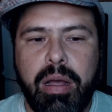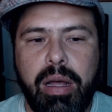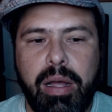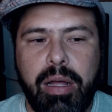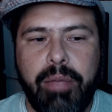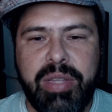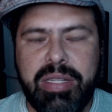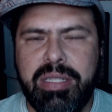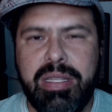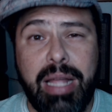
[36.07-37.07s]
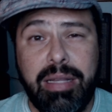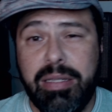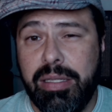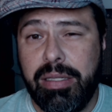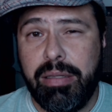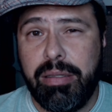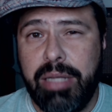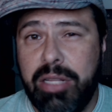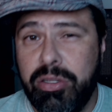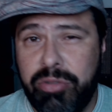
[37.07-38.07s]
This is not the
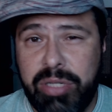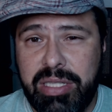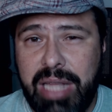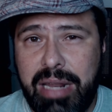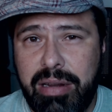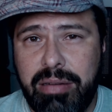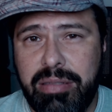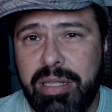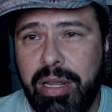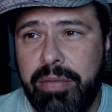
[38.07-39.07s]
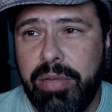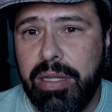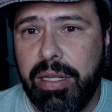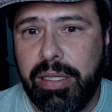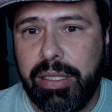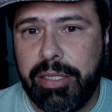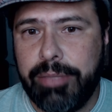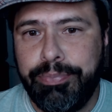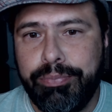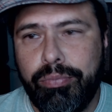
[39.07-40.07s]
industry standard. It's not even the
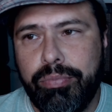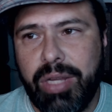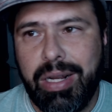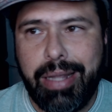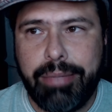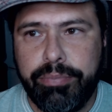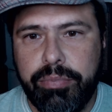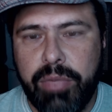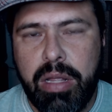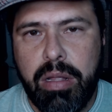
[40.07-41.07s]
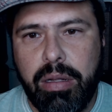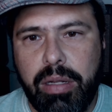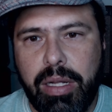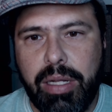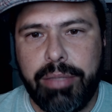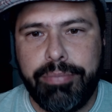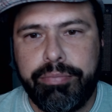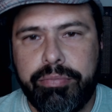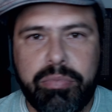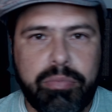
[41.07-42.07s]
like uh,
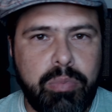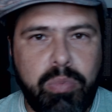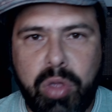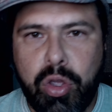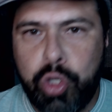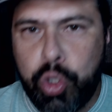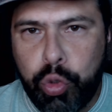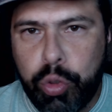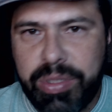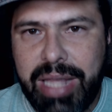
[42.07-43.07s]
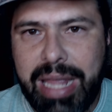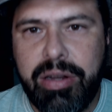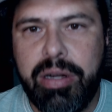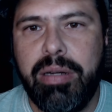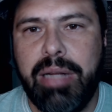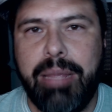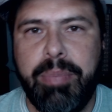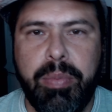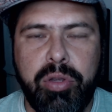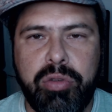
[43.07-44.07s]
YouTube standard. Like
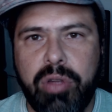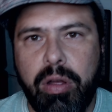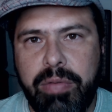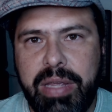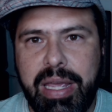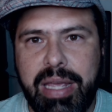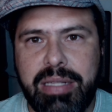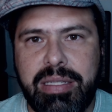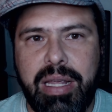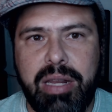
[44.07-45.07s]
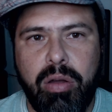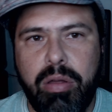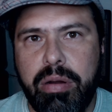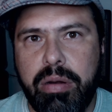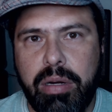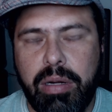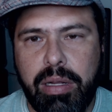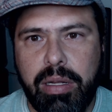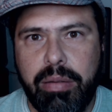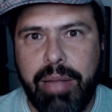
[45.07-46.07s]
people use OBS and other
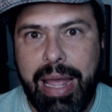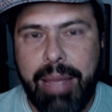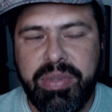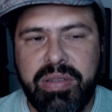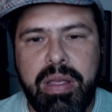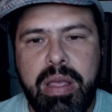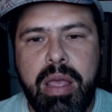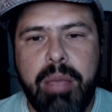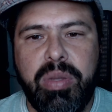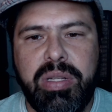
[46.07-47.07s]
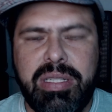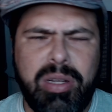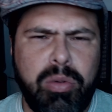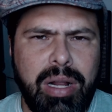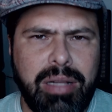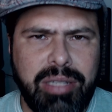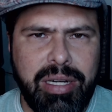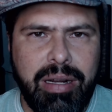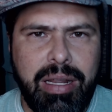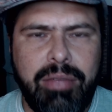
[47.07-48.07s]
apps, but this is a good
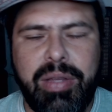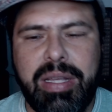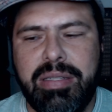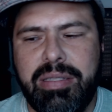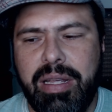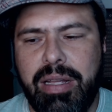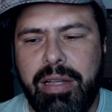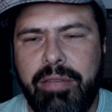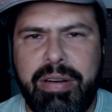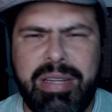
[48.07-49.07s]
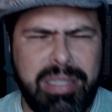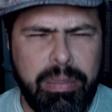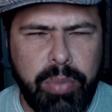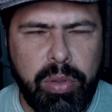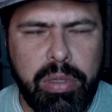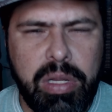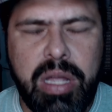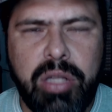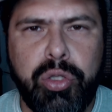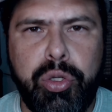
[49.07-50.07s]
alternative. It's very simple
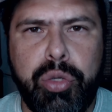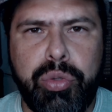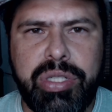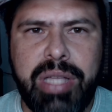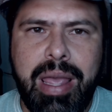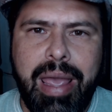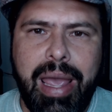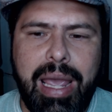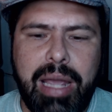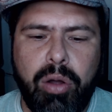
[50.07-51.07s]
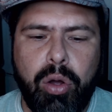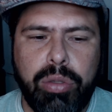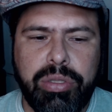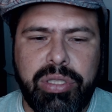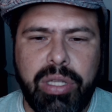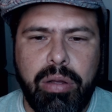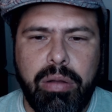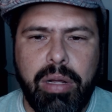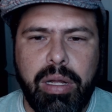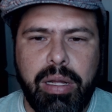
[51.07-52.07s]
to use, and
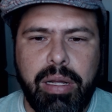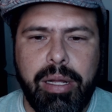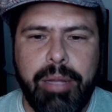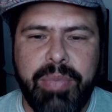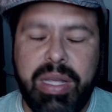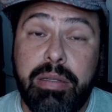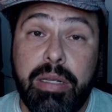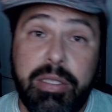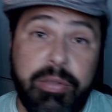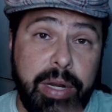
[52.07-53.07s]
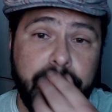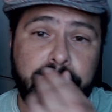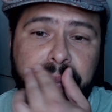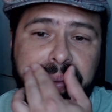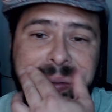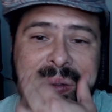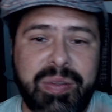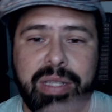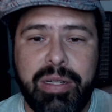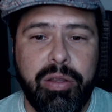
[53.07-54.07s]
also it's free. That's
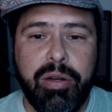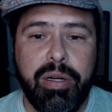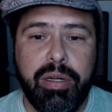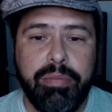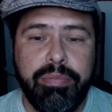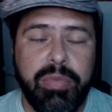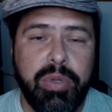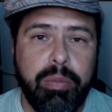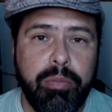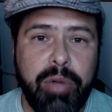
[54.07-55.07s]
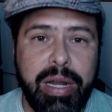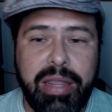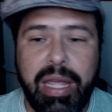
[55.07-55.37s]
another great thing.